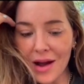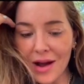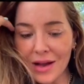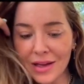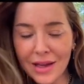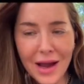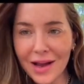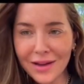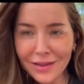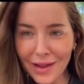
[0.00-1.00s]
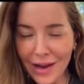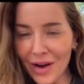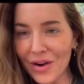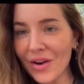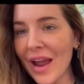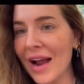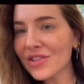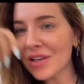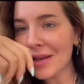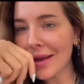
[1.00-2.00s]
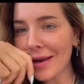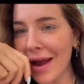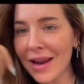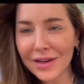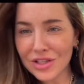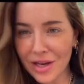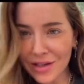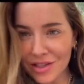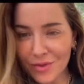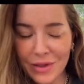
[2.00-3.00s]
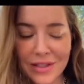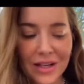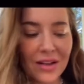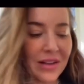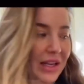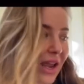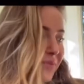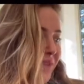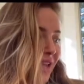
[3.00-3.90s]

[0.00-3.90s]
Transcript: don't know. Okay, actually like I had an exchange, but still, okay.